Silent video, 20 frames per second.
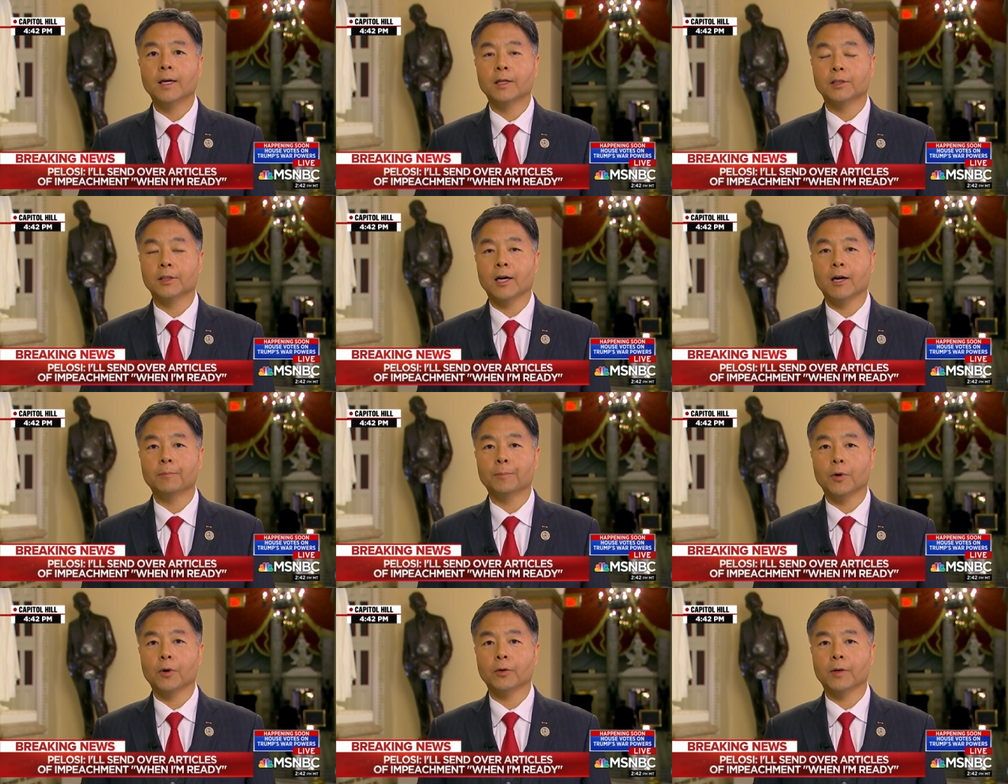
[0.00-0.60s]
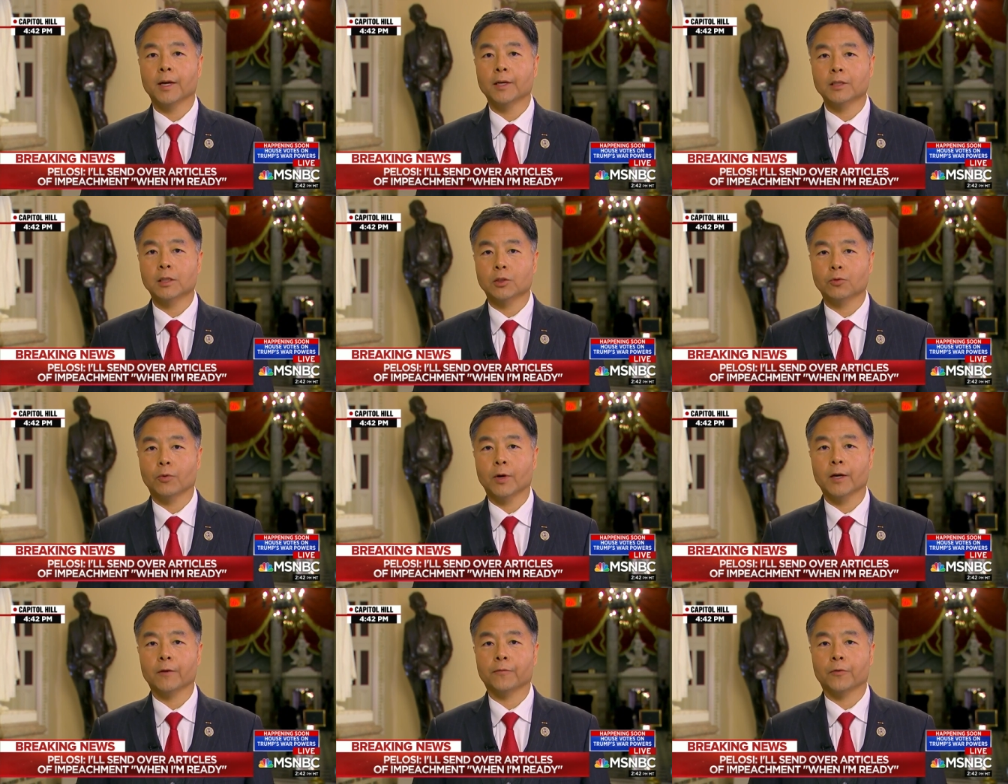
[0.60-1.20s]
John Bolton has
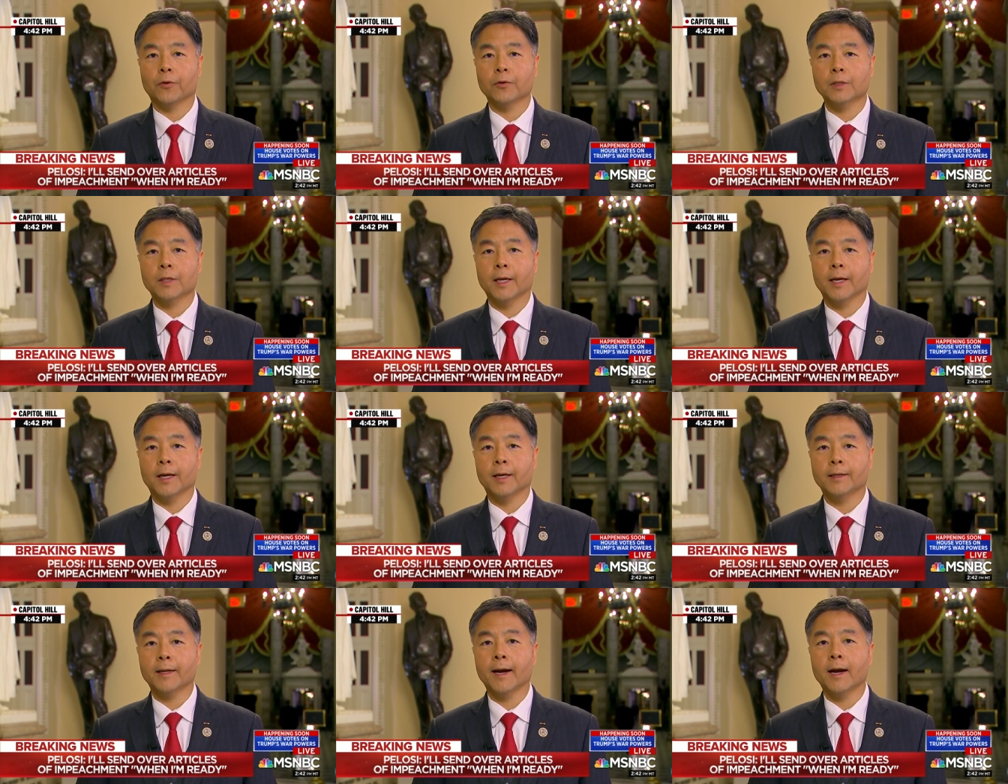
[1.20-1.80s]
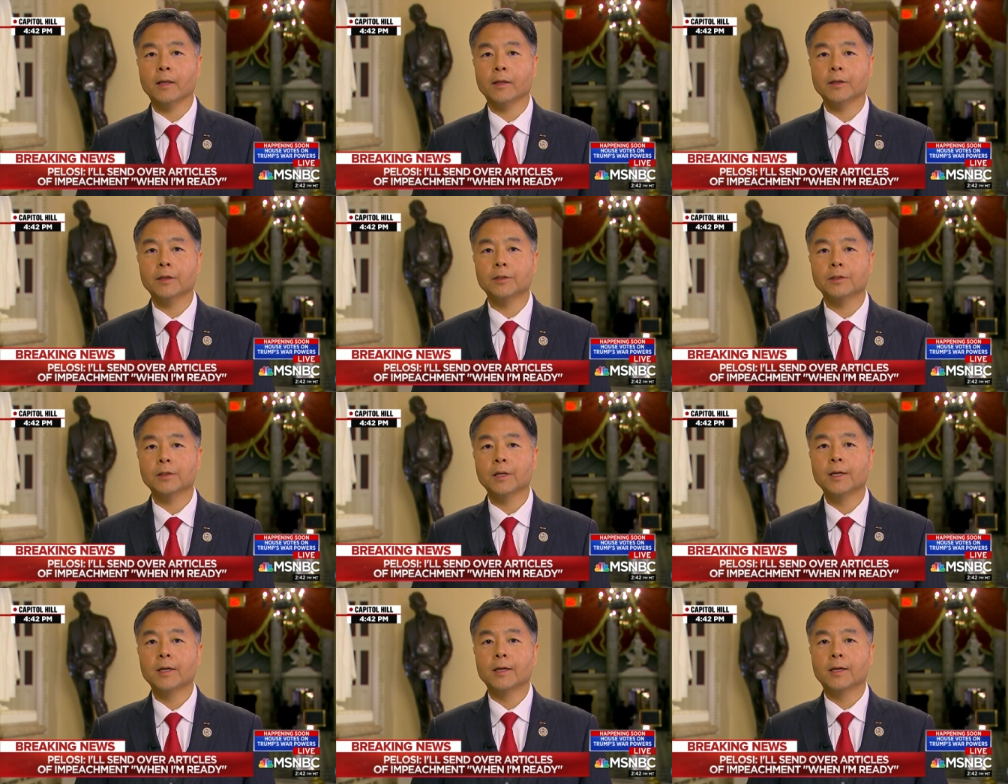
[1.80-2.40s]
direct firsthand
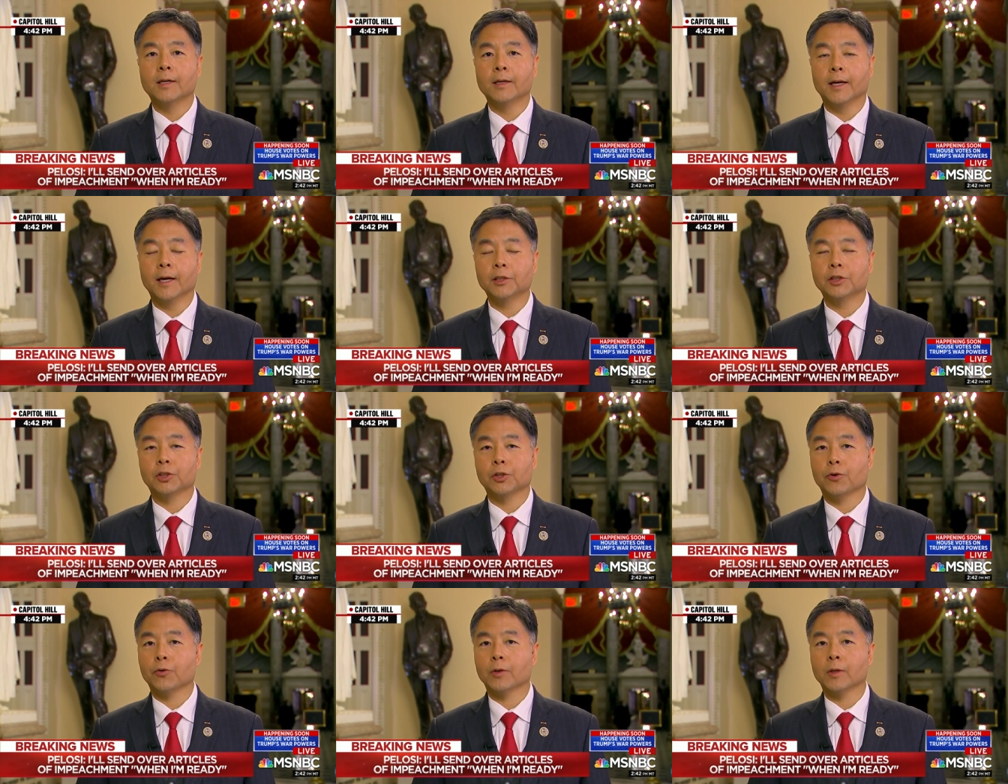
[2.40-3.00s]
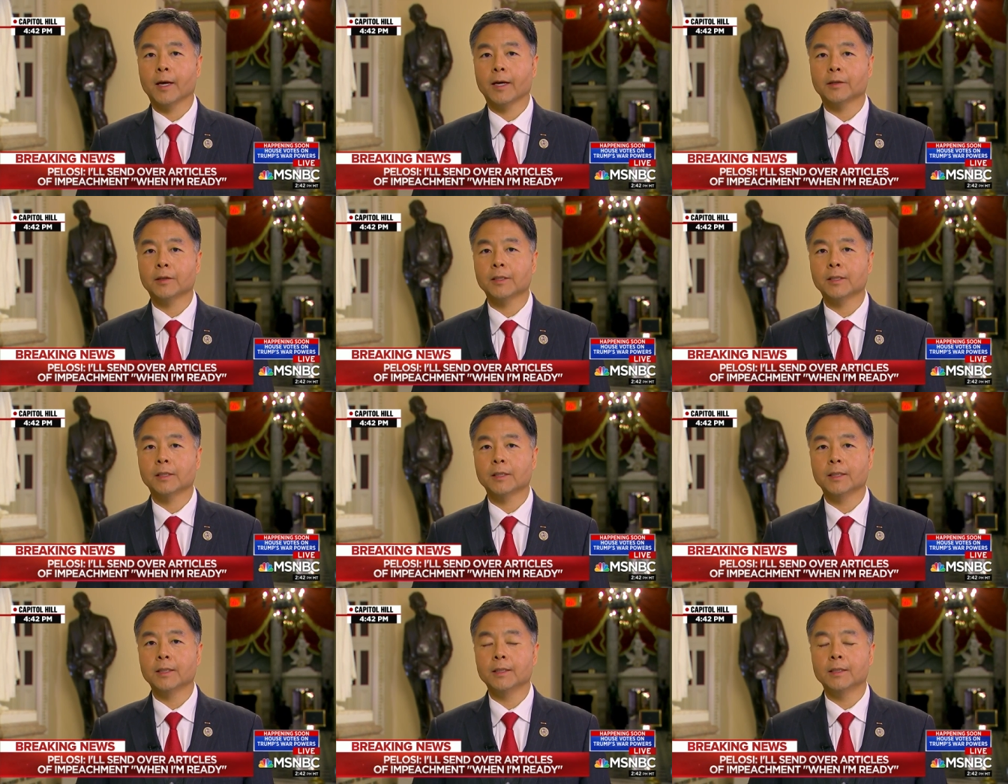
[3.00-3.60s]
knowledge, and I sure would like to
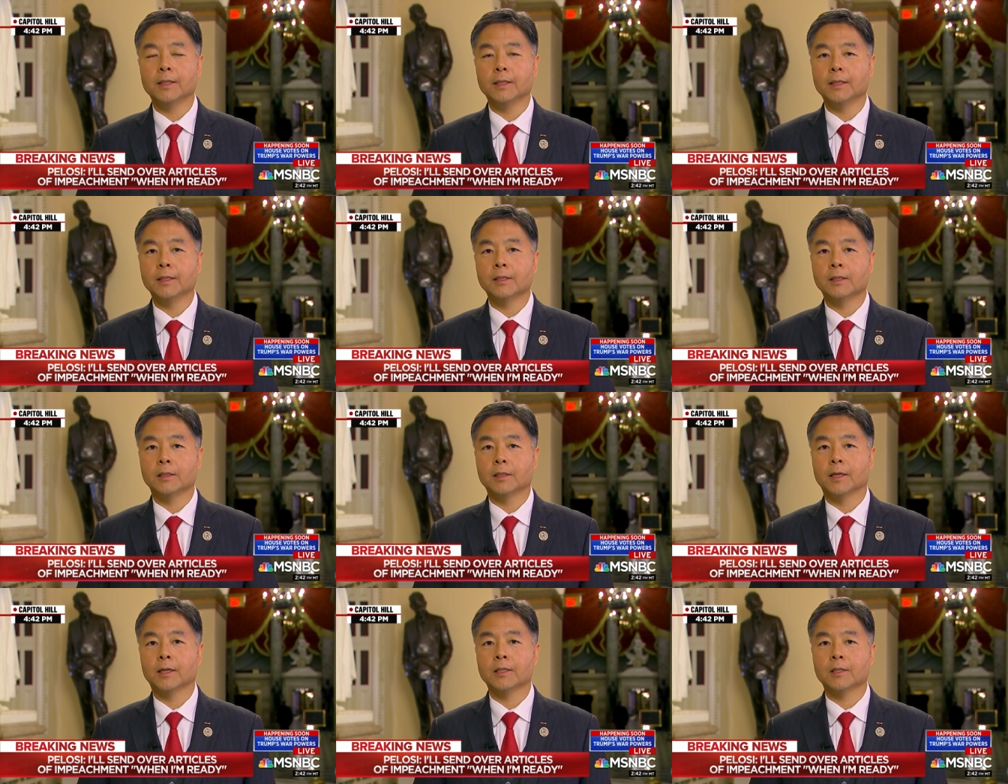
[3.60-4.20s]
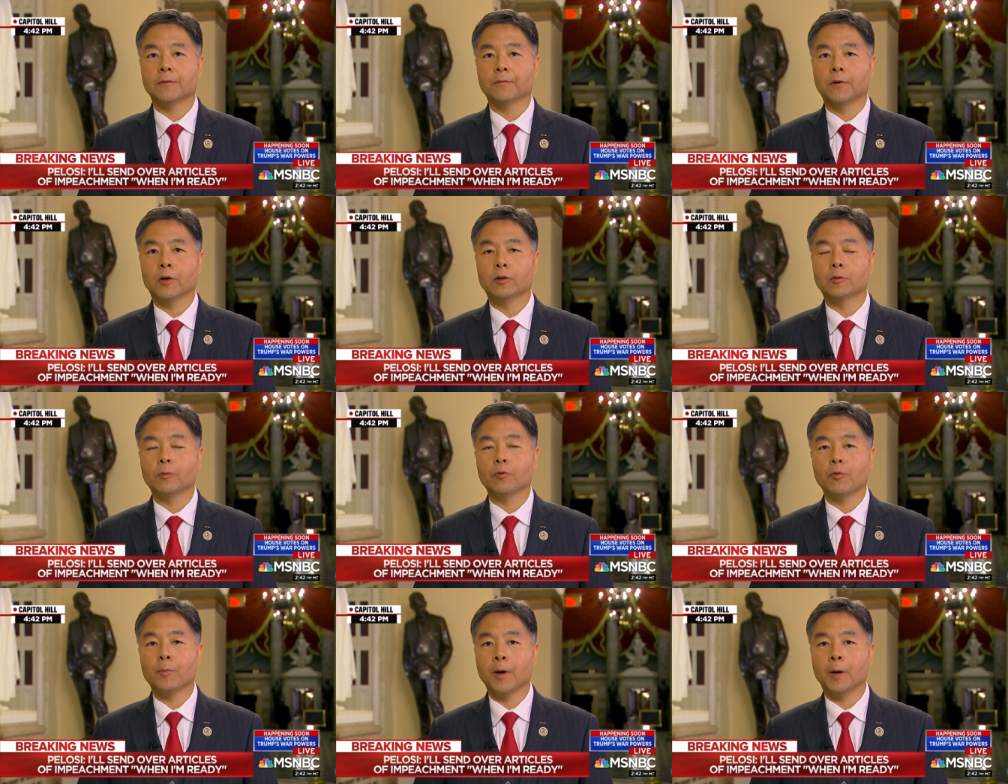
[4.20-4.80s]
see these six
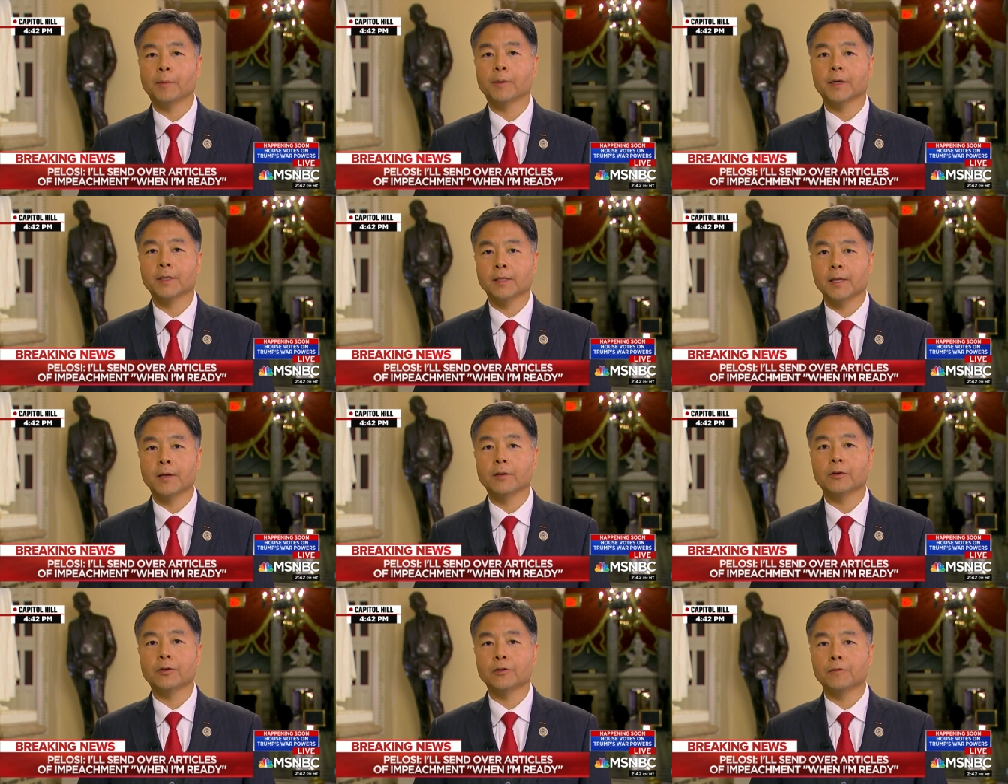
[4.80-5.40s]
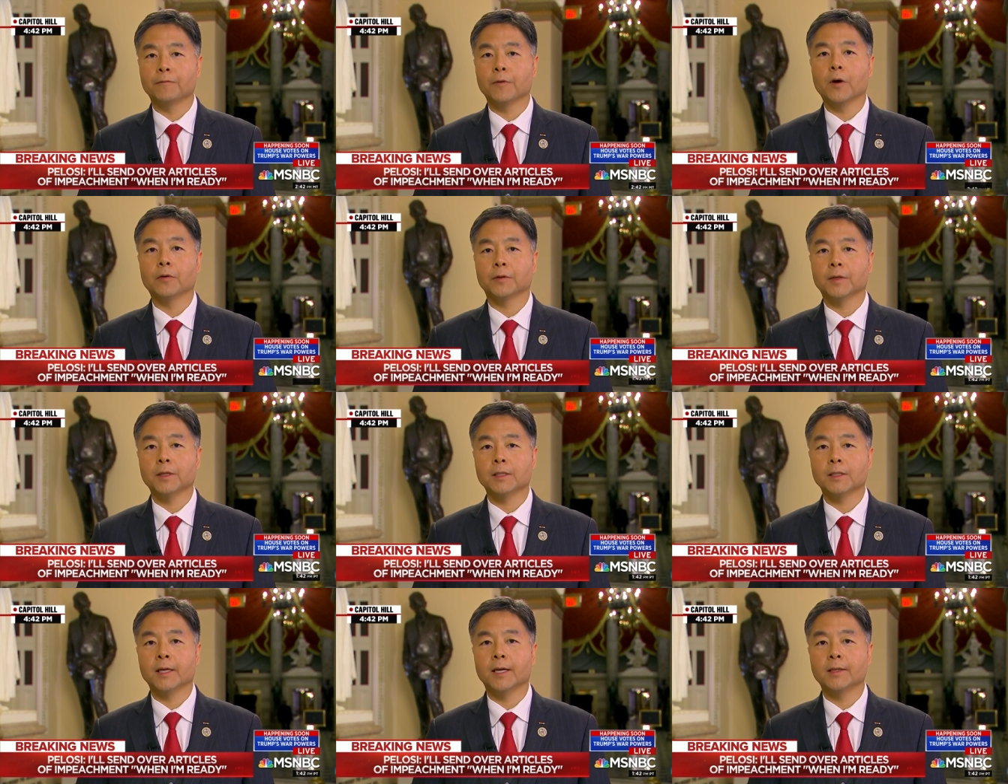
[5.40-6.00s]
vulnerable Republican senators vote
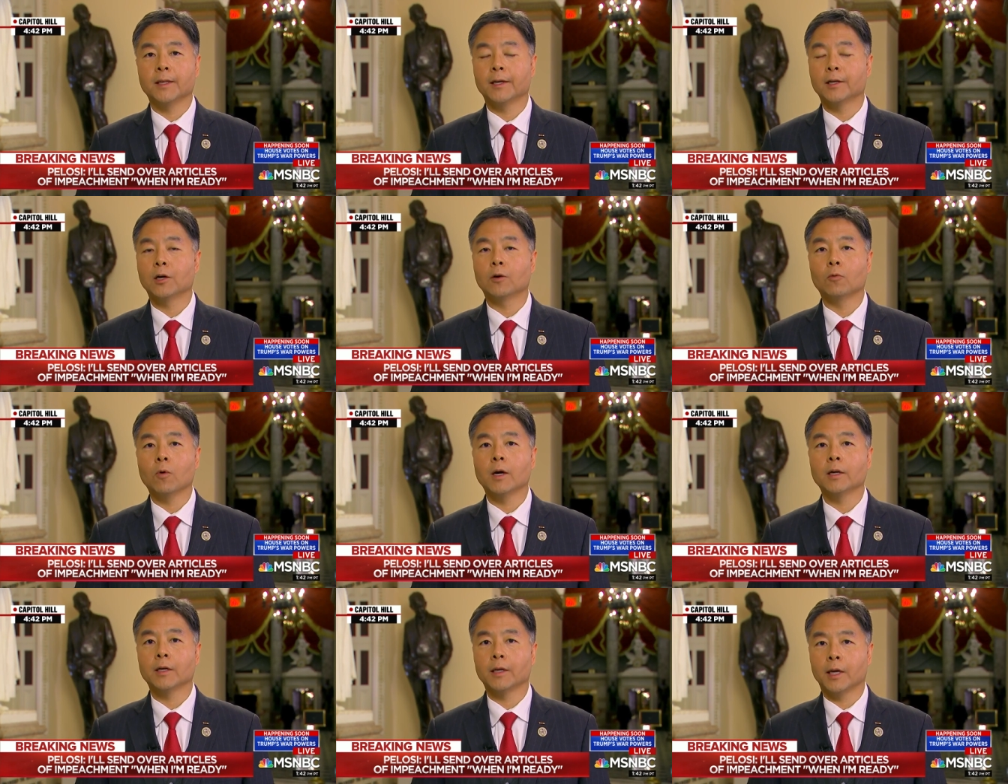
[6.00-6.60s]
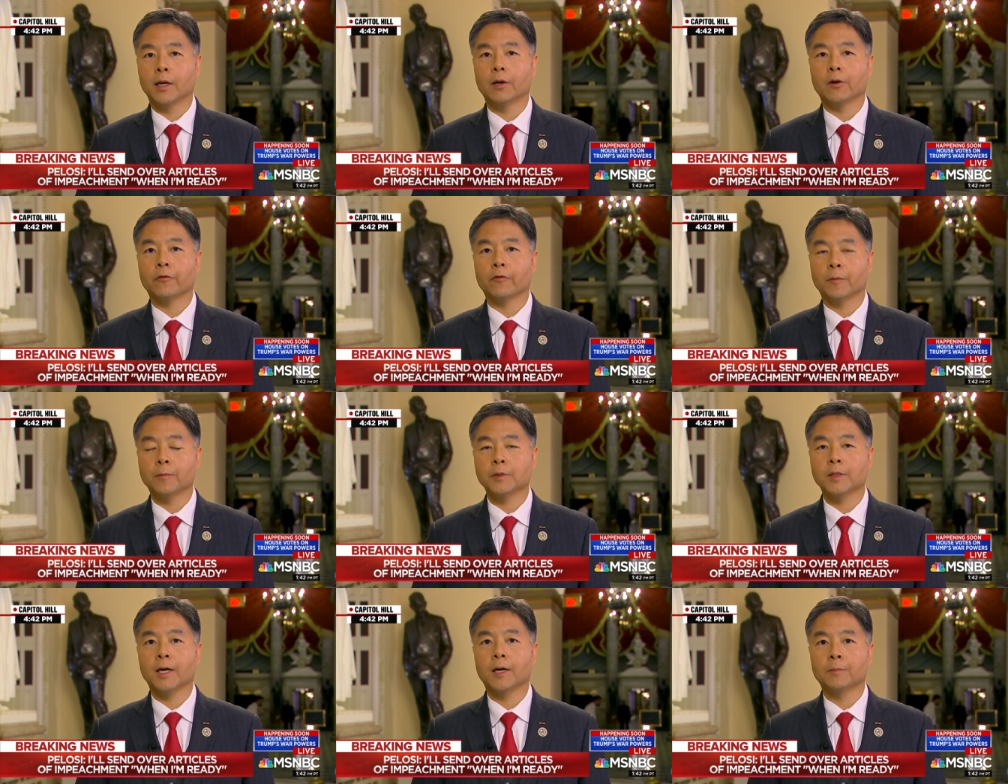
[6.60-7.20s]
to say they don't want to hear
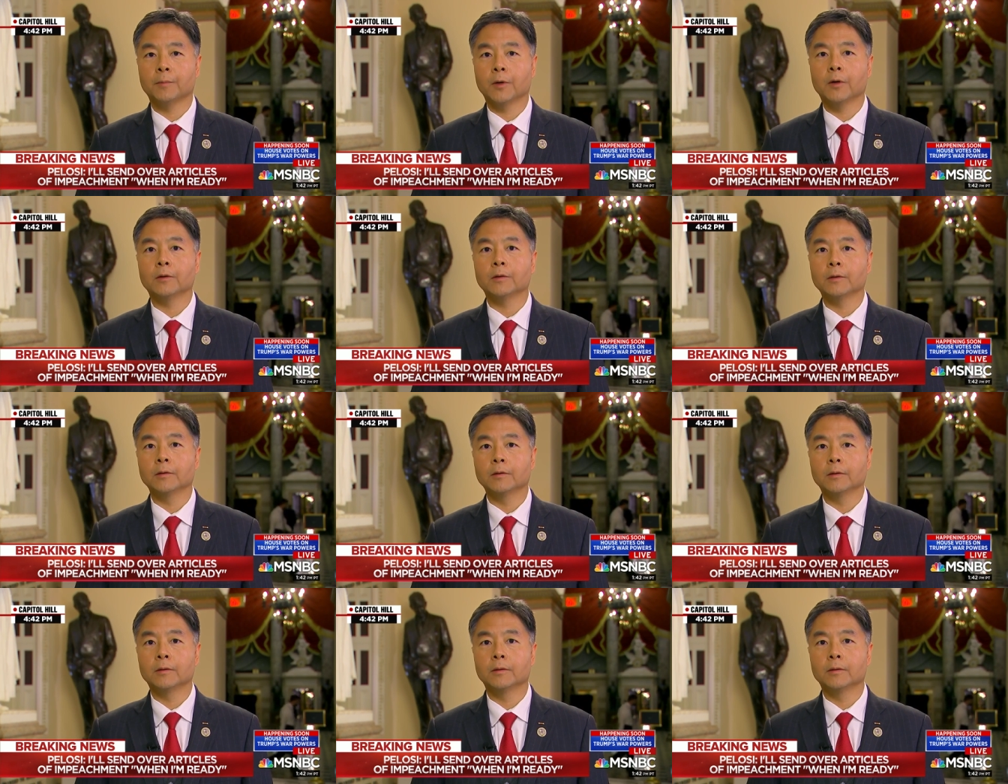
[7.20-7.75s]
from John Bolton.